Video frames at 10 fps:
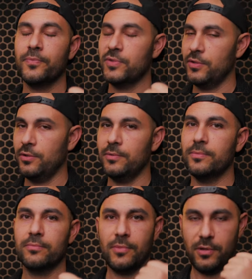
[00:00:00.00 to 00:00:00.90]
So
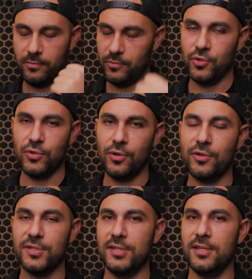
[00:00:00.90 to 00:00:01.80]
you should
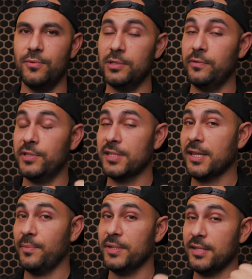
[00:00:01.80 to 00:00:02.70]
consider one of these
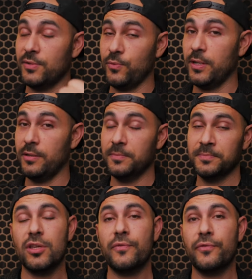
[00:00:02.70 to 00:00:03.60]
cameras as well.
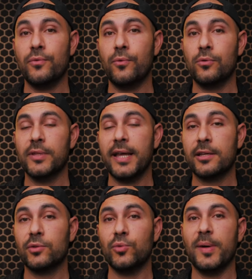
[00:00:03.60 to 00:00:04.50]
If you would
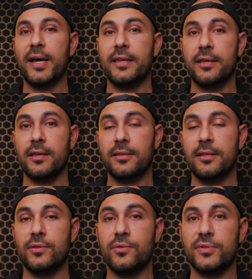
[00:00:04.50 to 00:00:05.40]
like to buy
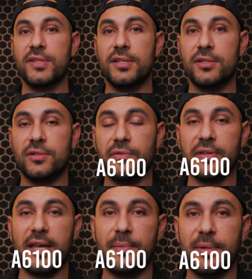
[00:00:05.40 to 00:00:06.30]
the new series
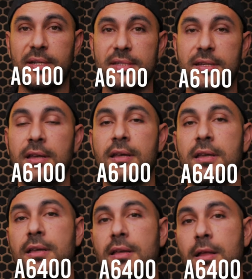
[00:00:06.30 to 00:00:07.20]
of cameras,
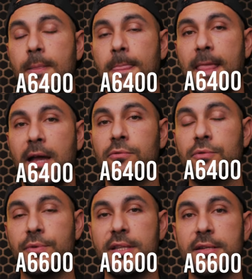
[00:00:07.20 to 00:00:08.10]
I
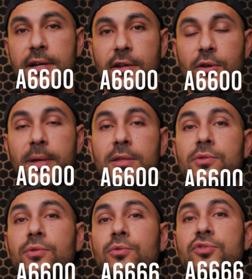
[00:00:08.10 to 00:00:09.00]
would really recommend
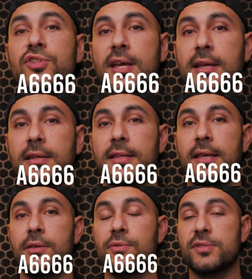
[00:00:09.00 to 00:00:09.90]
you to check
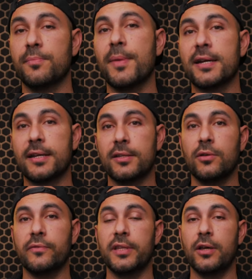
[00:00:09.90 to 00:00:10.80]
the used market
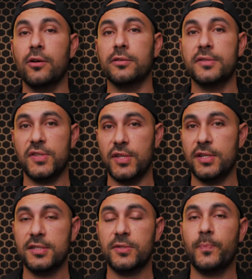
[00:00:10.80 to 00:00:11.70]
of the old
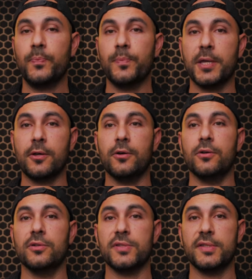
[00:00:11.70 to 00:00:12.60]
series
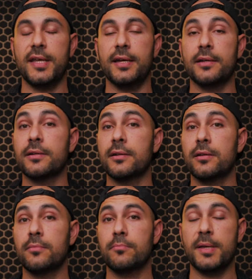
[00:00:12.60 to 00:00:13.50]
because they
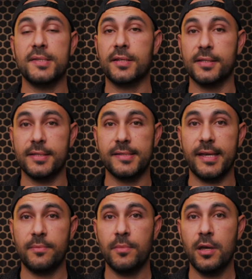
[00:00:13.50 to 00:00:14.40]
are basically the
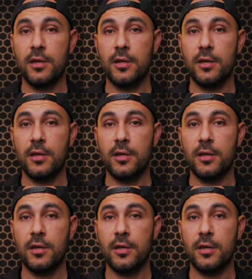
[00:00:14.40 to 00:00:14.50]
same.